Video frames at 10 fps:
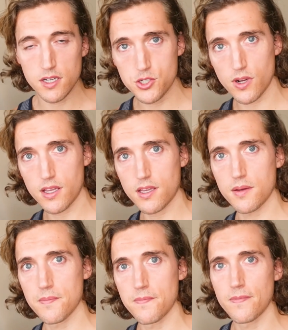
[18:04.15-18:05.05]
want to drink,
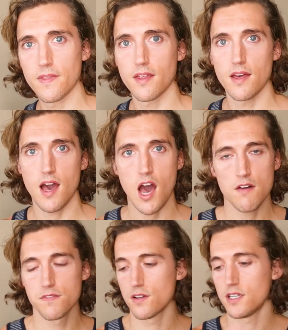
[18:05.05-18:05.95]

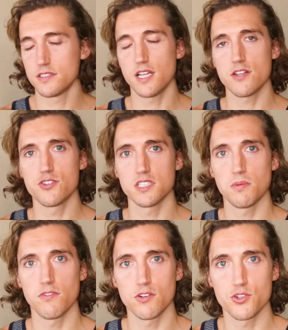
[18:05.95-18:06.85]
have good intentions
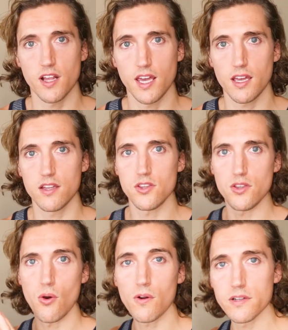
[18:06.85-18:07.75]
before
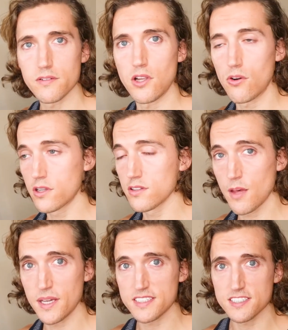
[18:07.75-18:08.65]
drinking, know your
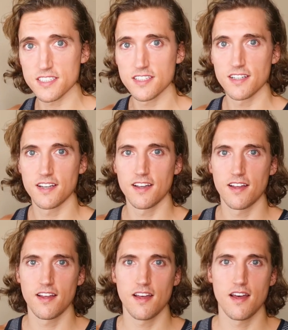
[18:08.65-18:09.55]
limits,
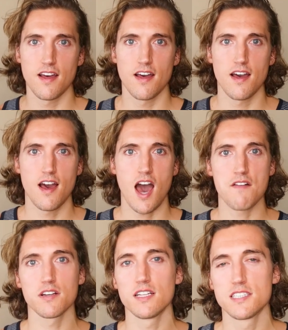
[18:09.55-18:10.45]

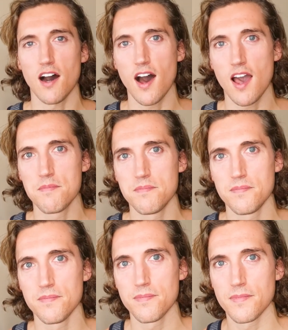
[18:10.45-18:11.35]
have a good
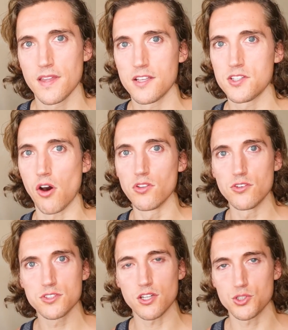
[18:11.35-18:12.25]
time, don't
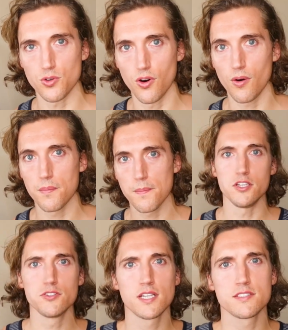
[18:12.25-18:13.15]
lose control.
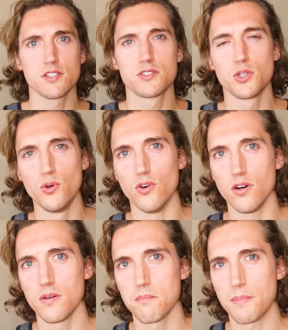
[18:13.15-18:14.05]
Use it as a
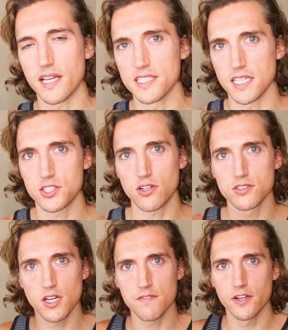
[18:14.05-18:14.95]
tool because it
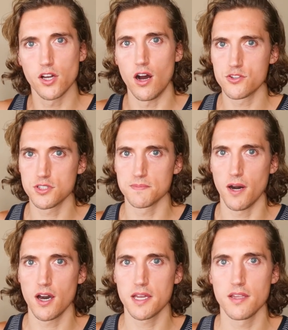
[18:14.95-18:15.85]
turns off your conscious
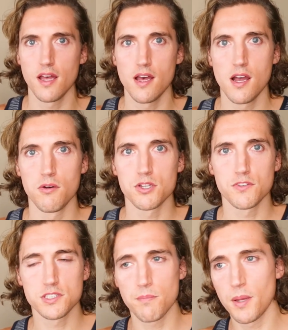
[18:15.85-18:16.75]
mind, which
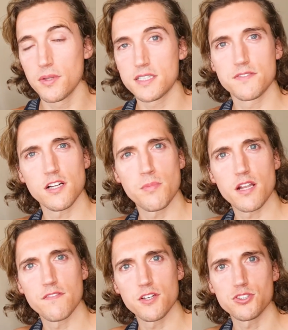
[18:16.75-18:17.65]
for some people that's very
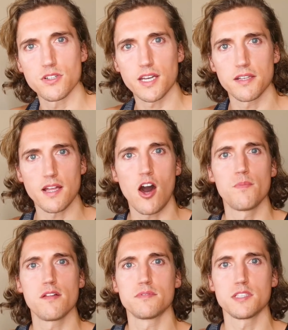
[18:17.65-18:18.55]
beneficial. It can
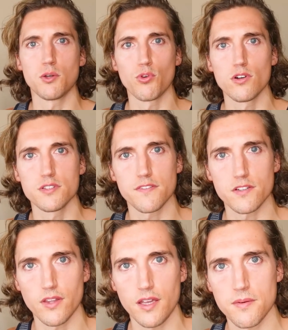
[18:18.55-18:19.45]
help them see the world
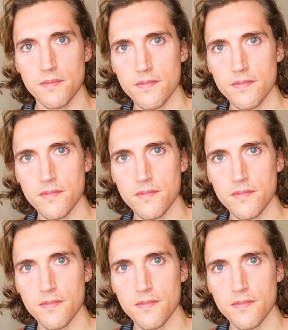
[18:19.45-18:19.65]
differently.